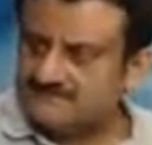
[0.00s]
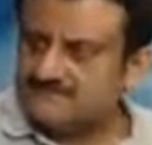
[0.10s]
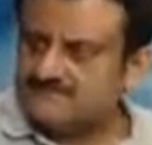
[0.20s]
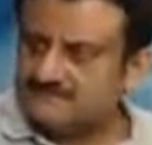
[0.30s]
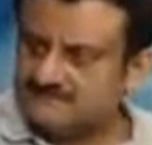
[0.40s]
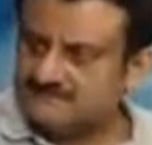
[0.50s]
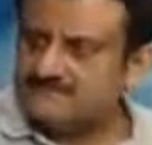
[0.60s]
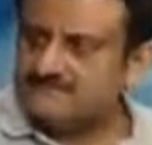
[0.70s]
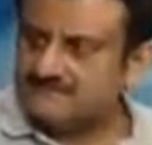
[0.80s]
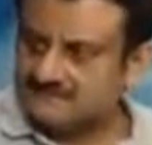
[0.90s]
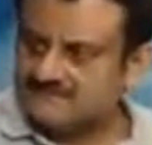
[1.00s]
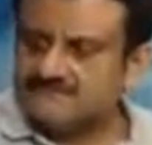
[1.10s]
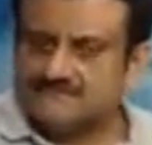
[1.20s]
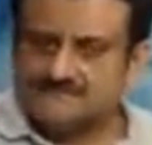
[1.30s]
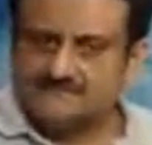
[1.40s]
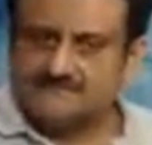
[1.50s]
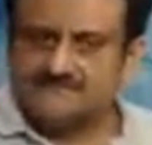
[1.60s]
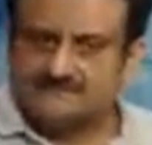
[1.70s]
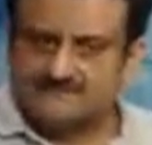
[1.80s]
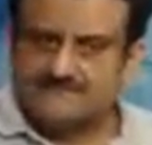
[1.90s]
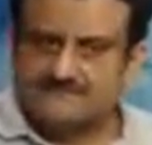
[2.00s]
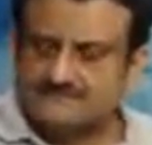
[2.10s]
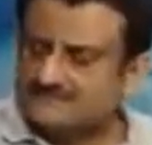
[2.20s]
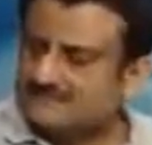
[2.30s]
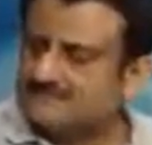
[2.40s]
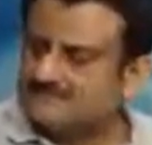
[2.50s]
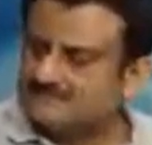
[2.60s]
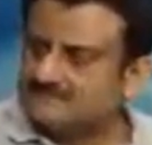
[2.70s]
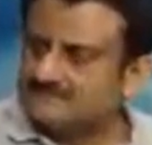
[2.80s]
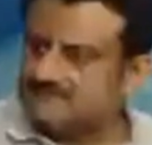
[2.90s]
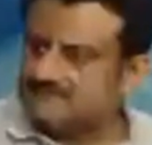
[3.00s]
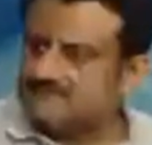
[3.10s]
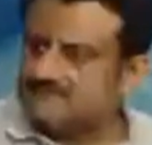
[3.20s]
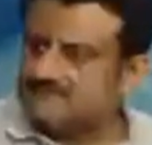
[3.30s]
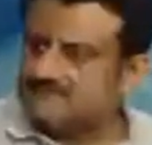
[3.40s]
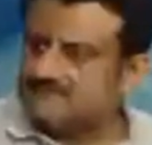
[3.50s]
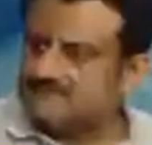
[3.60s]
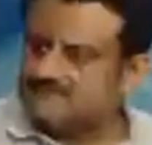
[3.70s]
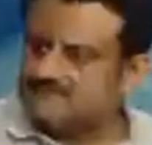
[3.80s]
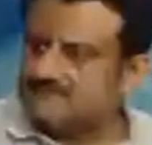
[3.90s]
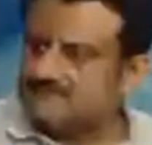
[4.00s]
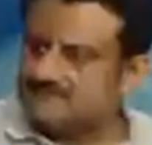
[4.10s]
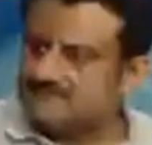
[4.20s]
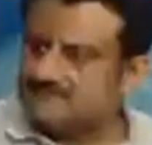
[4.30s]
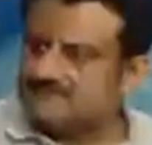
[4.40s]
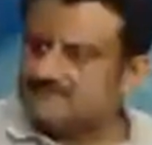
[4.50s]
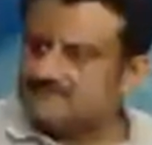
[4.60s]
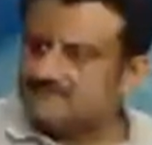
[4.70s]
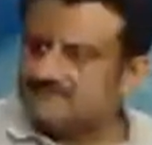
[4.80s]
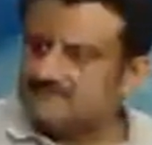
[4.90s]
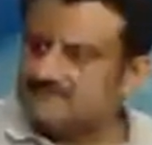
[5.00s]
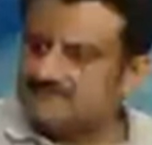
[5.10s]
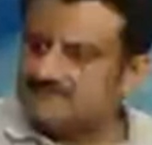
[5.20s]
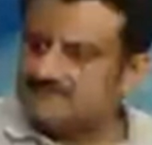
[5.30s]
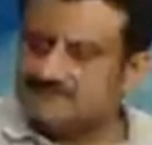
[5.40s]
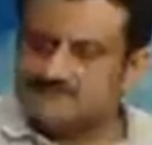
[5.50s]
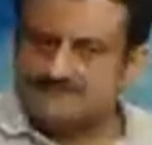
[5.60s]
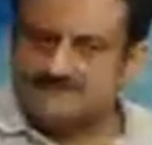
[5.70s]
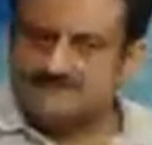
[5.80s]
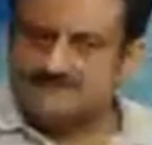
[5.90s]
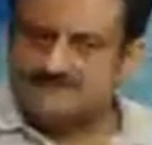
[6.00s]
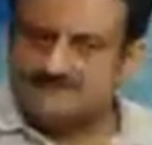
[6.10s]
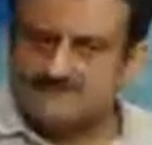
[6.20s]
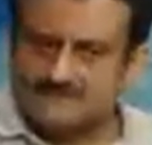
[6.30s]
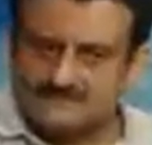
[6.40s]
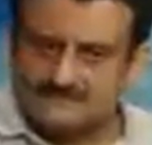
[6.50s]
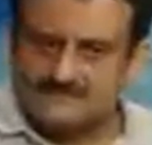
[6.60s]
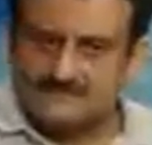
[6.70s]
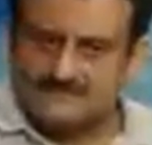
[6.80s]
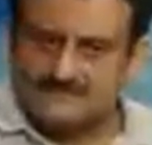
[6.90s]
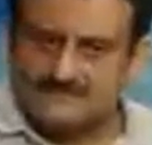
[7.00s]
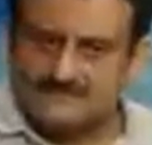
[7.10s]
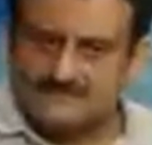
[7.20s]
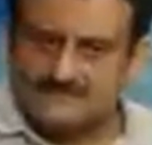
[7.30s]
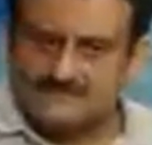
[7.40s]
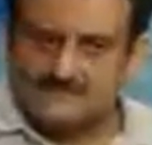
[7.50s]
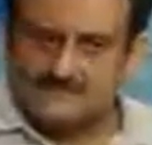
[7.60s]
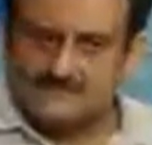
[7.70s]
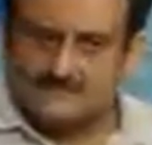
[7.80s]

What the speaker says: [no speech]